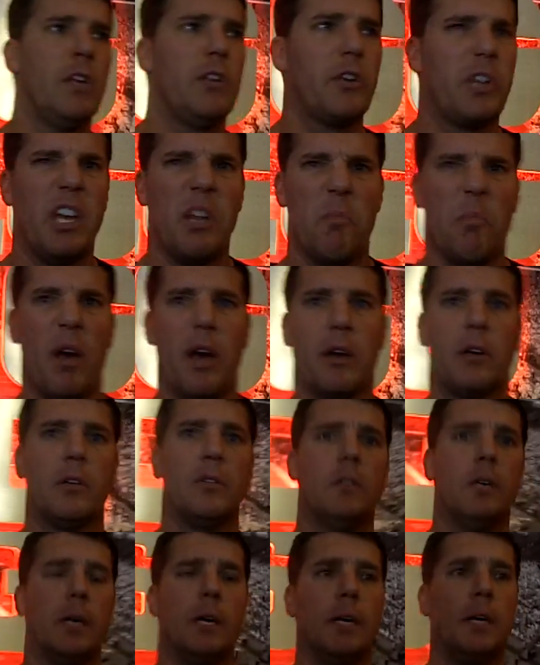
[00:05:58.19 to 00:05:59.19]
They're getting
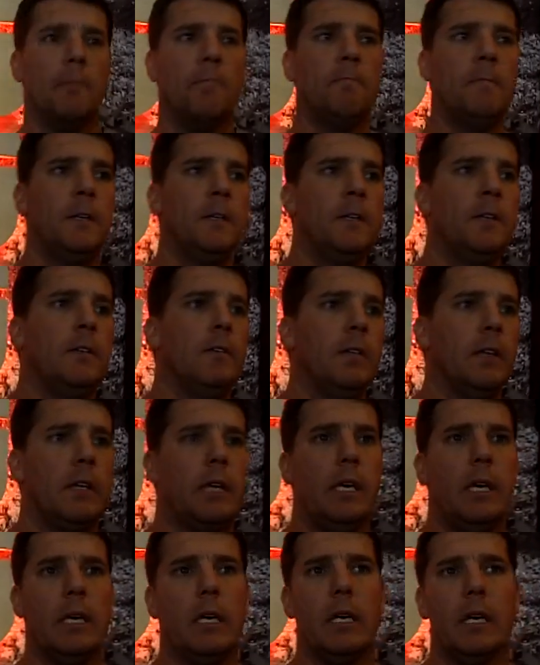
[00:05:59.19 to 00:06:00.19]
better.
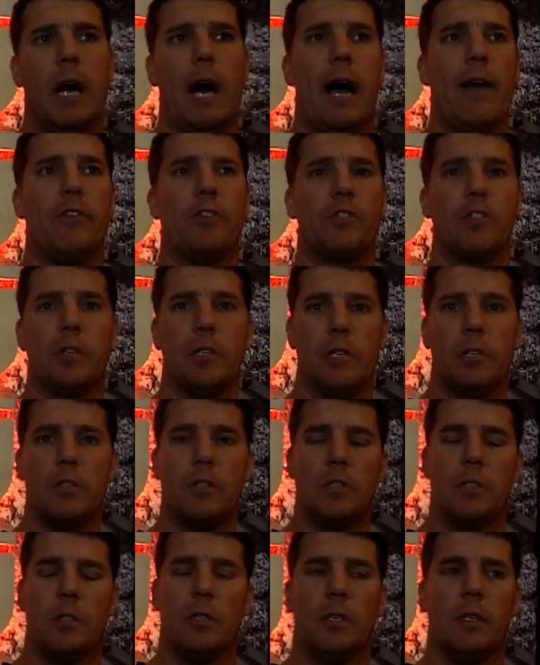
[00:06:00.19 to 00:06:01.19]
Nakia obviously
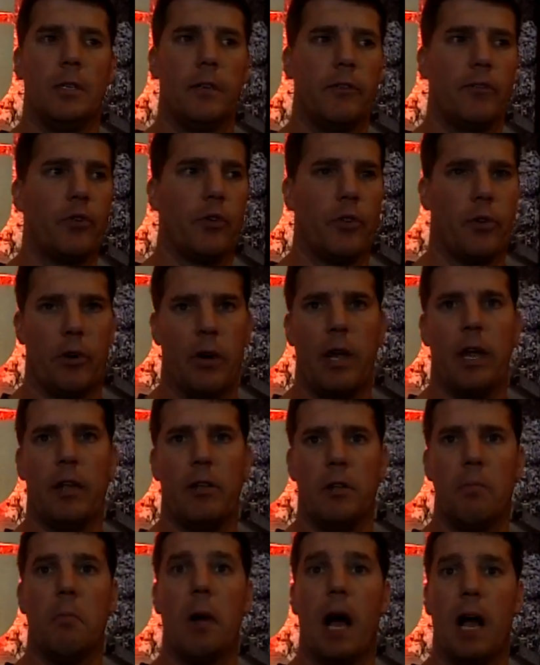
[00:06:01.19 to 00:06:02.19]
is further
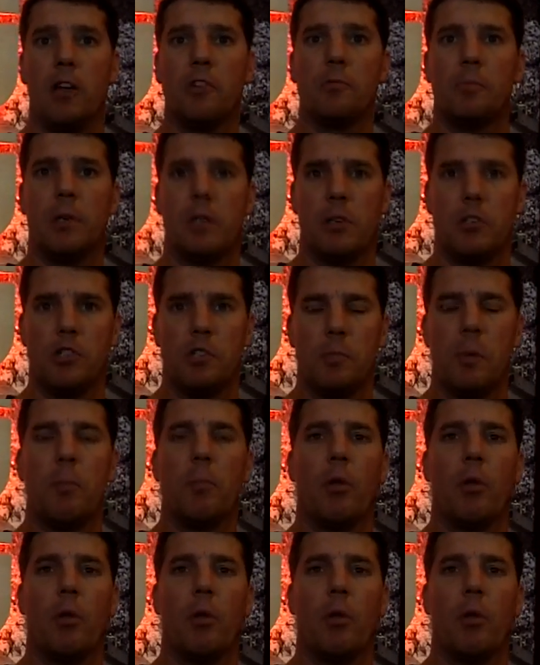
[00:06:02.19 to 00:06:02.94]
ahead than Miles because he's